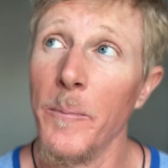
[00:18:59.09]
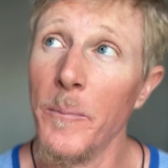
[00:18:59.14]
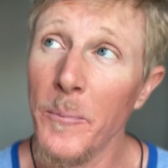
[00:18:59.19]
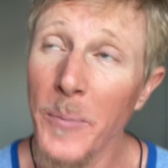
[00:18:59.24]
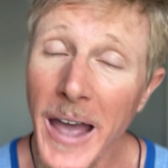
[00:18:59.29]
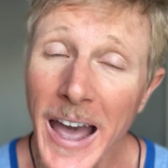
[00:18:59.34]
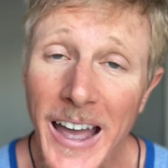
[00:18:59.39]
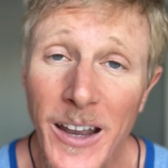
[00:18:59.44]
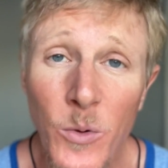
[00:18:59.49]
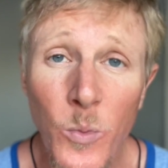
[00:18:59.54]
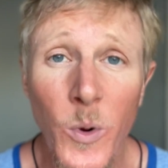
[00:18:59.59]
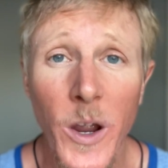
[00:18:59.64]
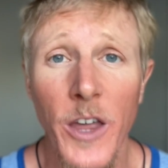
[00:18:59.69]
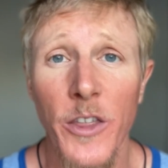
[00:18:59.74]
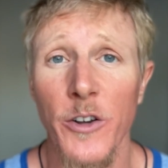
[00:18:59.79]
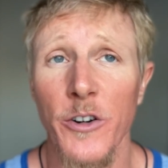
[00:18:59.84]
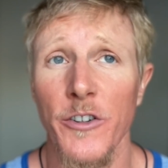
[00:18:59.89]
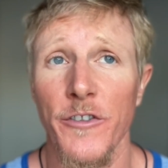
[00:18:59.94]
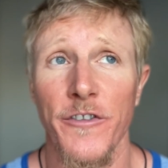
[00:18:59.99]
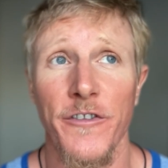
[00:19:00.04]
Bad
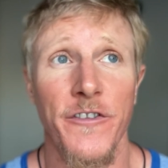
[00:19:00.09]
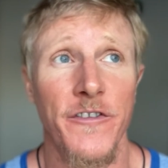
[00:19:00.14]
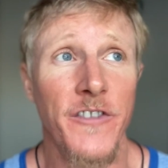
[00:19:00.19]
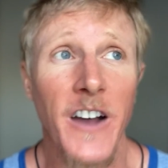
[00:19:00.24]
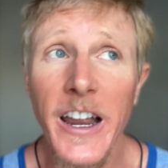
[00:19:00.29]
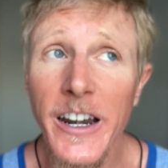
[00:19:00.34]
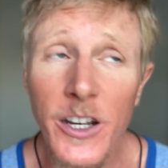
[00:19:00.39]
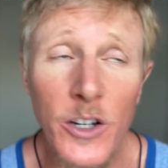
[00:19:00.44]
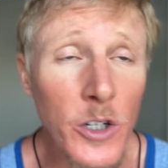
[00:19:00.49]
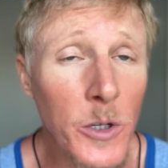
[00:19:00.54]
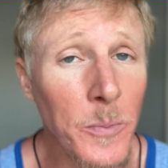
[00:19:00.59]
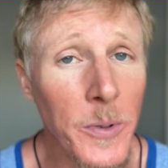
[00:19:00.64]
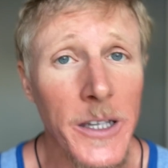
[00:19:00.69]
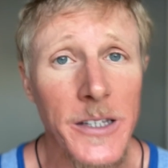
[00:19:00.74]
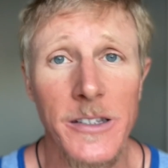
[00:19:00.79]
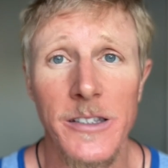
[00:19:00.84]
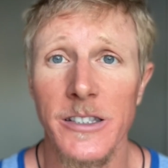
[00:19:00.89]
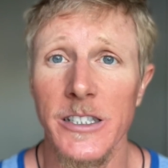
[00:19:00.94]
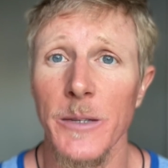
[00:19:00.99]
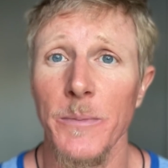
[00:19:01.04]
weather, finding a new
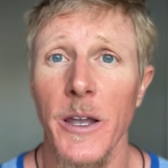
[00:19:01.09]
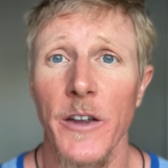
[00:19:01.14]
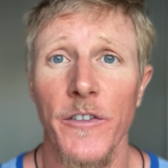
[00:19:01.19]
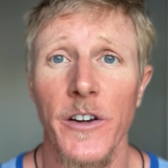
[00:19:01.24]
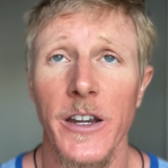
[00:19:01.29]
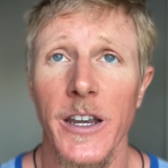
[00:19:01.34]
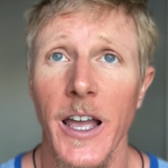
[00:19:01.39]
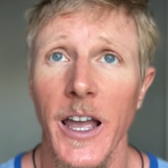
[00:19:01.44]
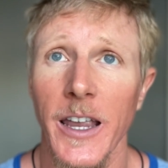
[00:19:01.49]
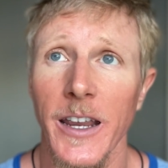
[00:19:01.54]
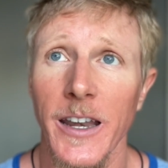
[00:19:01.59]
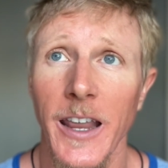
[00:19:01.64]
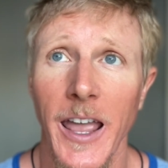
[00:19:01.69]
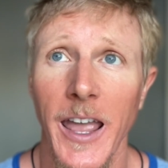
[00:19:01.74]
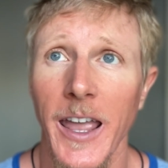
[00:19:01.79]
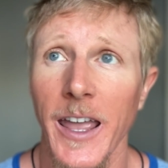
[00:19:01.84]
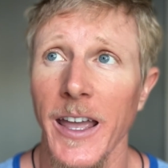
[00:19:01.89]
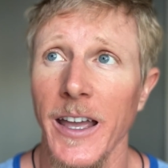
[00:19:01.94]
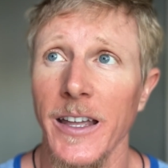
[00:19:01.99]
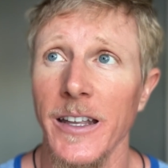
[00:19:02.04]
place to sleep every night,
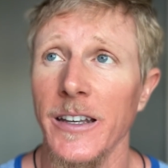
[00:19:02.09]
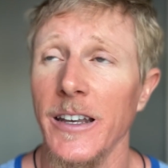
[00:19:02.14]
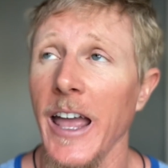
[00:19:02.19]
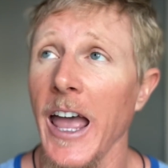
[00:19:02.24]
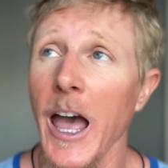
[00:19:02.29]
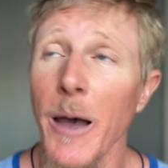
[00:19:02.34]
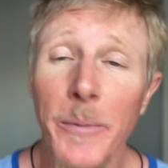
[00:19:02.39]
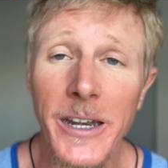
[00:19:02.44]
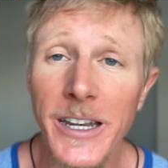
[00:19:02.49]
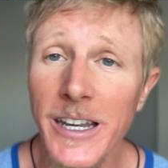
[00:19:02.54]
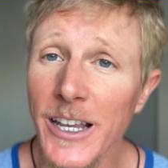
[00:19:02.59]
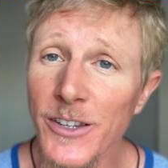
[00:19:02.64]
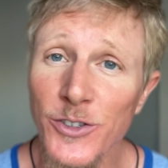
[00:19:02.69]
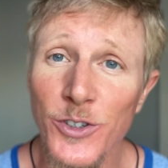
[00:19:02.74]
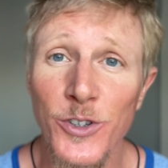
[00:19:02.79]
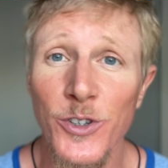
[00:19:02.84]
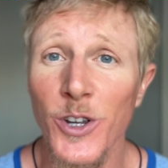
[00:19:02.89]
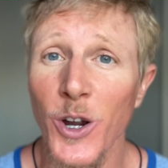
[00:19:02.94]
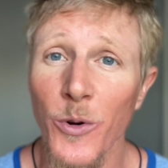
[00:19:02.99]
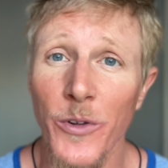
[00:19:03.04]
and how days you
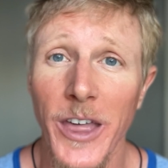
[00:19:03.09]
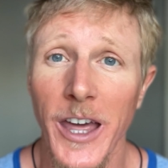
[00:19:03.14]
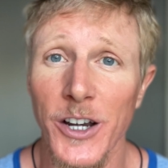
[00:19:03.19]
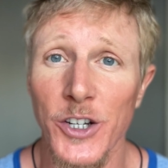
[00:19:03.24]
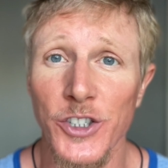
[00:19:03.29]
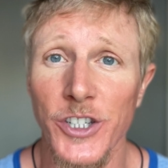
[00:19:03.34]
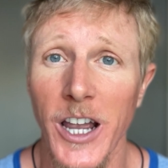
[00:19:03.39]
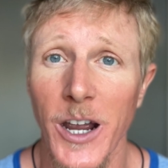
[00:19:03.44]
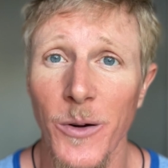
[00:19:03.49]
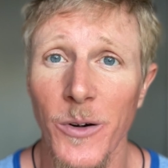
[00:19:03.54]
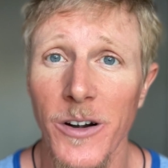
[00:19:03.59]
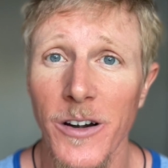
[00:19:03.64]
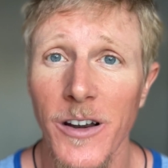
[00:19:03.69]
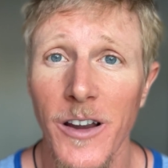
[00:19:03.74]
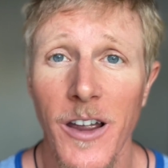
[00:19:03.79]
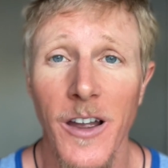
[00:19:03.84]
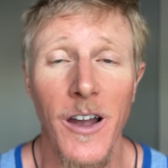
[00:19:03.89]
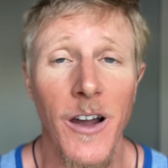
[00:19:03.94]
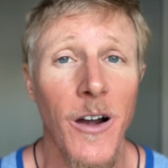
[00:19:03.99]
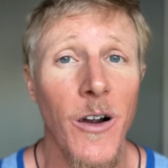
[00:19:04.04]
can go without a shower
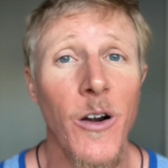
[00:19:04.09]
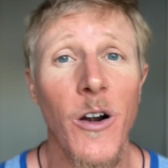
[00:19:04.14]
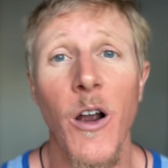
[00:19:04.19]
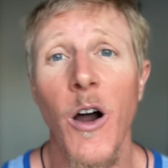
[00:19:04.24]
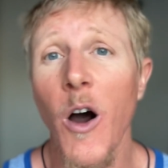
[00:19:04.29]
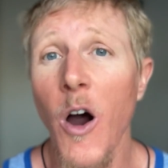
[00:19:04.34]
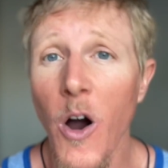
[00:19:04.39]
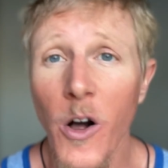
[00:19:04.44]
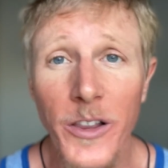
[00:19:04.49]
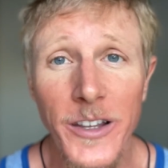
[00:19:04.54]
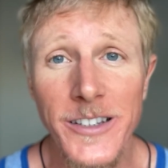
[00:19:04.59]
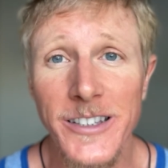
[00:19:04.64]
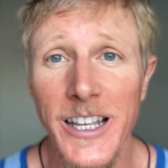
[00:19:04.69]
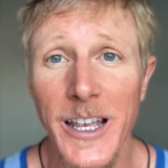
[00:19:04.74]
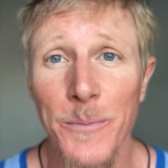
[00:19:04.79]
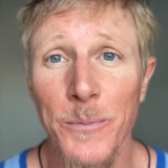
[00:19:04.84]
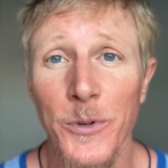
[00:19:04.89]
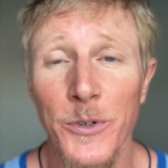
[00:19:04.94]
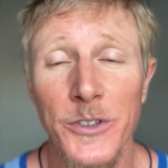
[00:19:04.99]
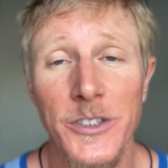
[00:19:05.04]
are all
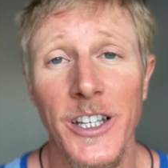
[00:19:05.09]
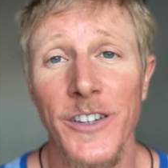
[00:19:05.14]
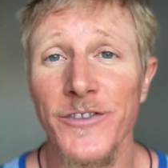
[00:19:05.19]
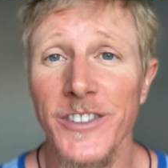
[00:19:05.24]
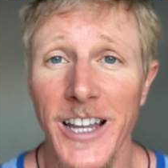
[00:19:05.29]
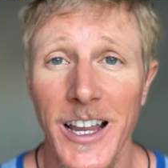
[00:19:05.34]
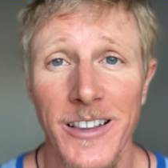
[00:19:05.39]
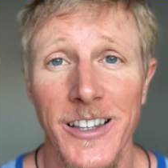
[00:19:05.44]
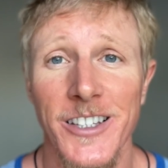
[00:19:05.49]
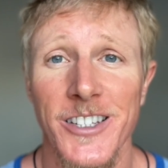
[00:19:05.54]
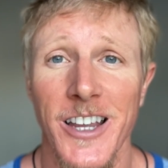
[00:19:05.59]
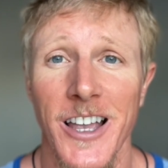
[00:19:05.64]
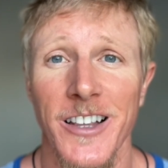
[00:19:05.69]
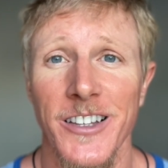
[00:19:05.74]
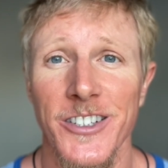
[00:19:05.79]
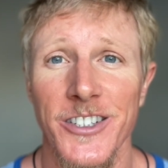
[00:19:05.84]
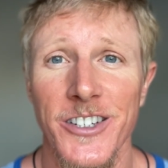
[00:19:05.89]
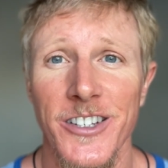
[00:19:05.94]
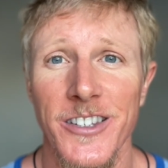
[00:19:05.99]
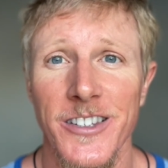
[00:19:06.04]
examples of daily
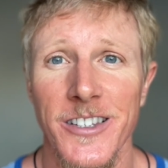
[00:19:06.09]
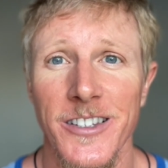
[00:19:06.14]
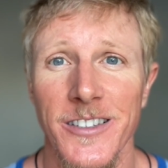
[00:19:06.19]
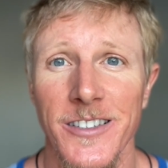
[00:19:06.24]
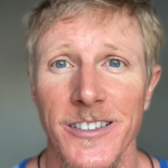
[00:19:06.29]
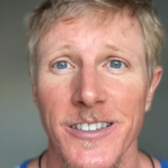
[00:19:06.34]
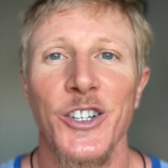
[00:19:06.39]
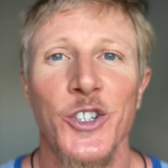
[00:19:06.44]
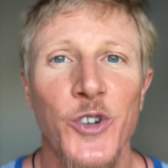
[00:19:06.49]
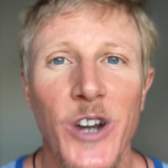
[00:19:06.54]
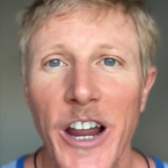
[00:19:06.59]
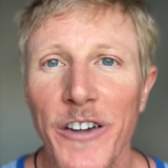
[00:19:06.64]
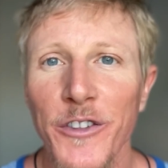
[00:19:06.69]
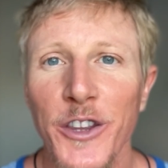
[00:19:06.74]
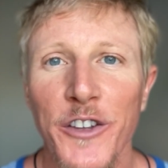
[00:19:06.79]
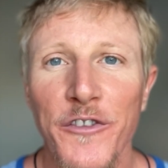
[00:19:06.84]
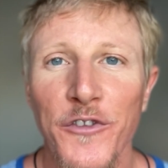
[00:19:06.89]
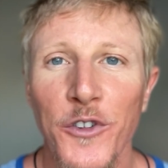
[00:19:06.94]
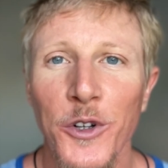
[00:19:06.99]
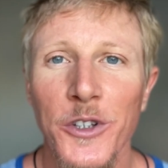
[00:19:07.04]
challenges.
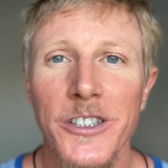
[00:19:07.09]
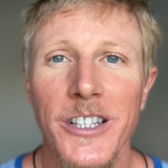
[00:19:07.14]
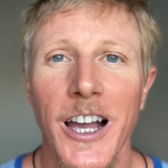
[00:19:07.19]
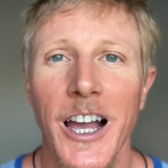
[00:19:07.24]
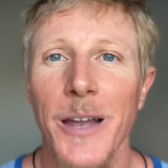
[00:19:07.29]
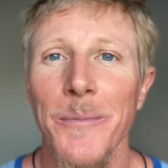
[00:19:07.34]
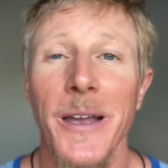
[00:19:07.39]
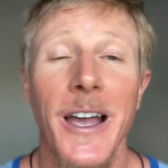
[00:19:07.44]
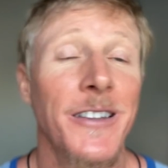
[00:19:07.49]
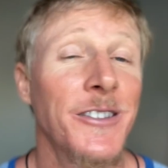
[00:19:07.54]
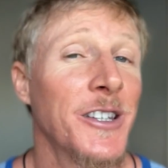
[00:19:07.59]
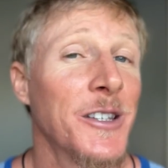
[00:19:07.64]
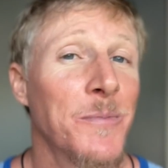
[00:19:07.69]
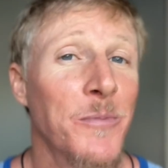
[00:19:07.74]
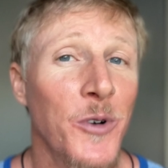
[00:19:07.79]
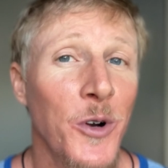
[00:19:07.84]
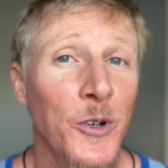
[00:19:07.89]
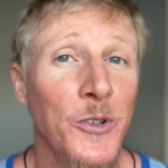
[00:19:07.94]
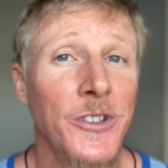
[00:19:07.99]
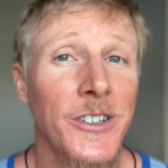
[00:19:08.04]
Traveling full-time has its
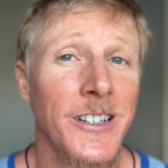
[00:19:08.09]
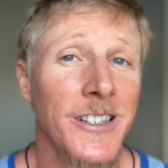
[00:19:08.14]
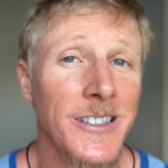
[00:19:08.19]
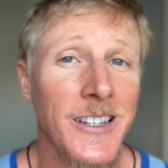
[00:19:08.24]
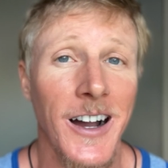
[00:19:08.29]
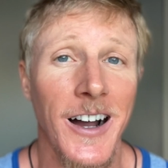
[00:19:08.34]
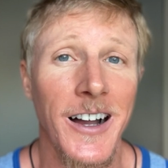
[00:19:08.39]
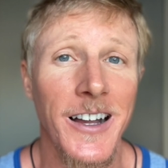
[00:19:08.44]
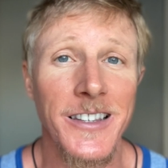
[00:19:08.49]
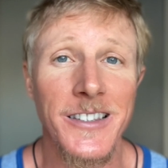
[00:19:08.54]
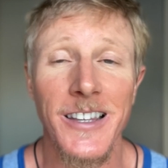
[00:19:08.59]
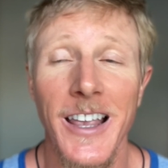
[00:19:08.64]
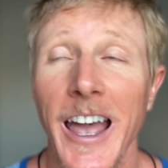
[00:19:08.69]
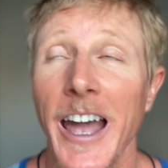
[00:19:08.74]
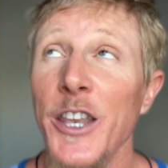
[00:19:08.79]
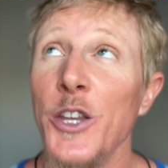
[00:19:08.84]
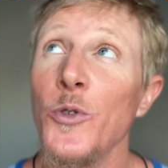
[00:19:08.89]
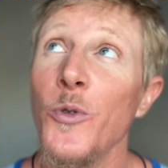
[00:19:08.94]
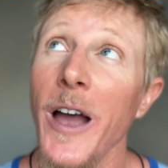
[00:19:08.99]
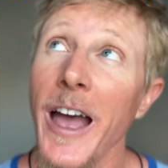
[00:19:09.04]
pros and its cons,
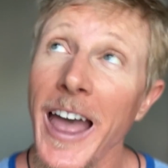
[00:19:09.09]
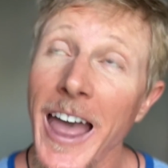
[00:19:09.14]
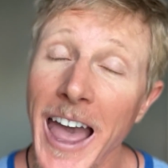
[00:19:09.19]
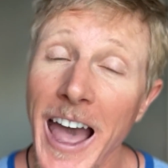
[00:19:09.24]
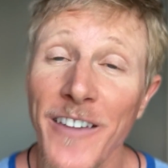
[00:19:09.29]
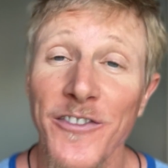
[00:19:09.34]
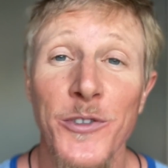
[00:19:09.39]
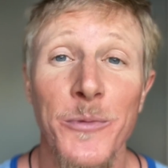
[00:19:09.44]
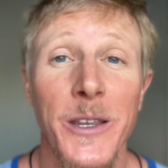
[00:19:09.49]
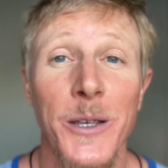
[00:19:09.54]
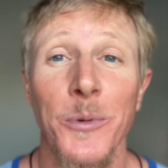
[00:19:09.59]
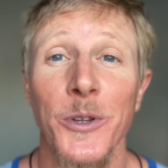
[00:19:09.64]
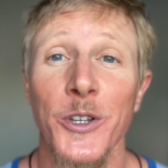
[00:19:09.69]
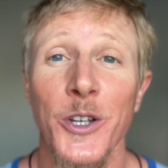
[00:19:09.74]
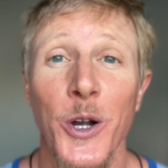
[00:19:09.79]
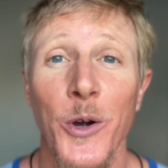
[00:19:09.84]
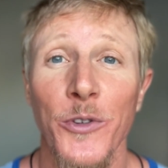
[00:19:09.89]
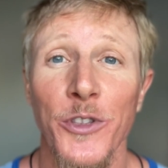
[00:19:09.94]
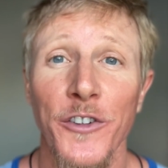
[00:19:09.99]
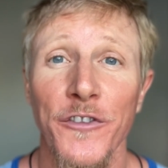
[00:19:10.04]
and you have to be able to
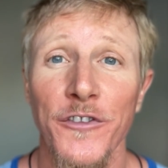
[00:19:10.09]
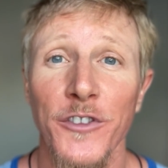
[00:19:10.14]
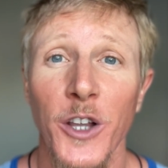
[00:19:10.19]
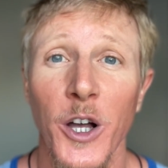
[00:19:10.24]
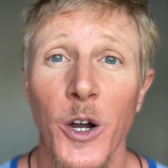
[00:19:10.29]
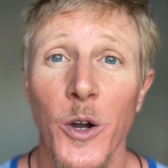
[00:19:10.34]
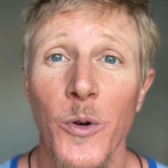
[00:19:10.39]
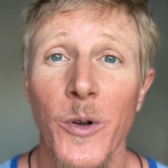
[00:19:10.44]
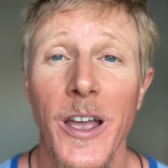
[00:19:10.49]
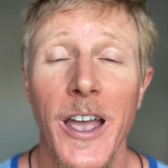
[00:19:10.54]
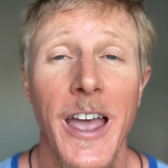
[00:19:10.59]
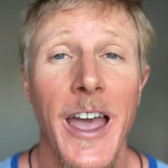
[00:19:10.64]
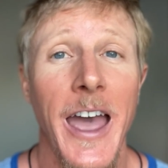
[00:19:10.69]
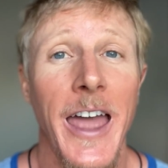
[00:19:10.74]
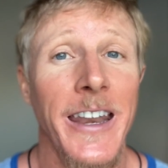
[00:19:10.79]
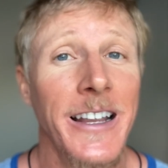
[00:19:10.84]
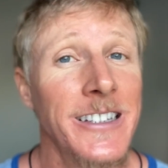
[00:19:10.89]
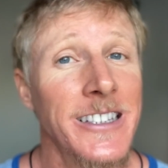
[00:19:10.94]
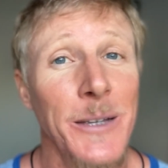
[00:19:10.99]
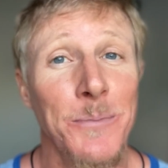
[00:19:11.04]
go with the flow
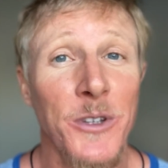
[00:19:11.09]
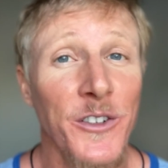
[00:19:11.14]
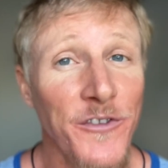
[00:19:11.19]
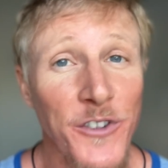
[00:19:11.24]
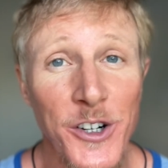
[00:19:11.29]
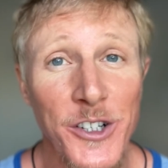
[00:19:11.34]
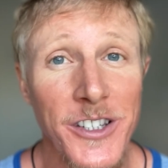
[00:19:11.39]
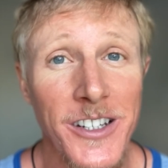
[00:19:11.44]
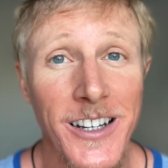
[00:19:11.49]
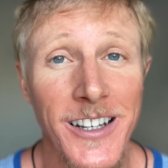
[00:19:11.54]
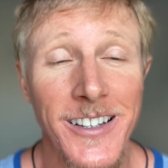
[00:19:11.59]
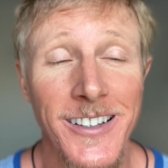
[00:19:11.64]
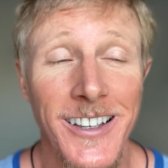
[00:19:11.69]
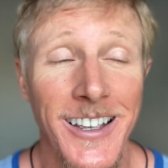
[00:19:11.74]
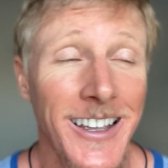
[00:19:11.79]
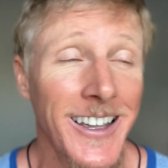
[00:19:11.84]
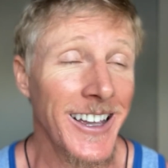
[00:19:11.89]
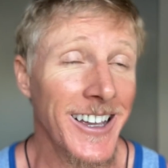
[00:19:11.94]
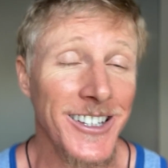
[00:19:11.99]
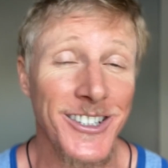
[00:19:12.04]
and accept adversity
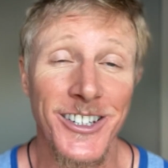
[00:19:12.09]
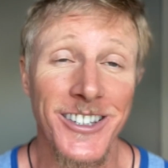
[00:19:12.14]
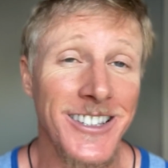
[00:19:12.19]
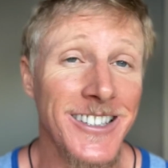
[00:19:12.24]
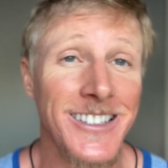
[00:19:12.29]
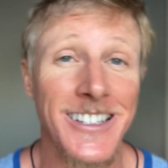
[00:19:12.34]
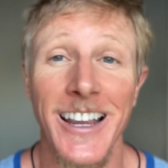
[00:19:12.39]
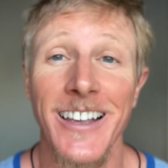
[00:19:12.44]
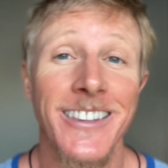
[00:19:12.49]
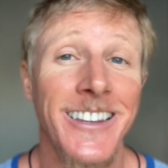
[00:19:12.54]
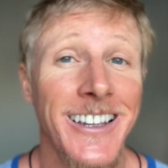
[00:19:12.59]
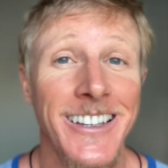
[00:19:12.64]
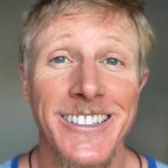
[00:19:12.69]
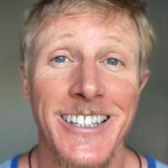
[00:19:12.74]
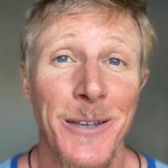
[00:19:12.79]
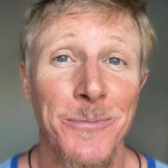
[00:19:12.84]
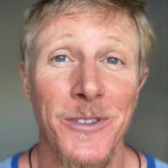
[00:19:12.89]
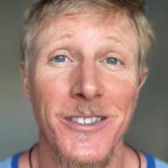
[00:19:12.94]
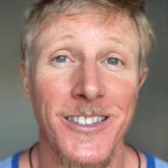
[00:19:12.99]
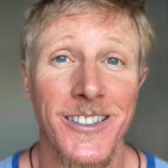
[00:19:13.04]
as just daily
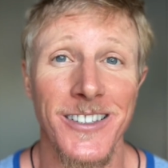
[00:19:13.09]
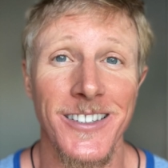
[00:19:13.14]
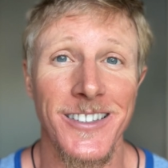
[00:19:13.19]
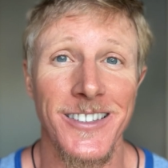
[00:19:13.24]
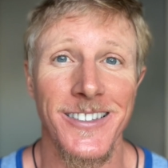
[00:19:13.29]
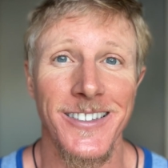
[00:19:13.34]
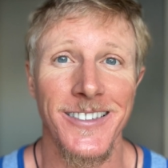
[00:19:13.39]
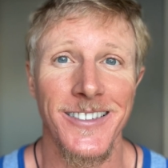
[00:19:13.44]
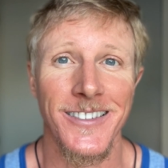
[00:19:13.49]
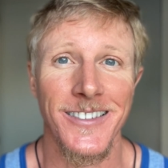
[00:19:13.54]
acceptances.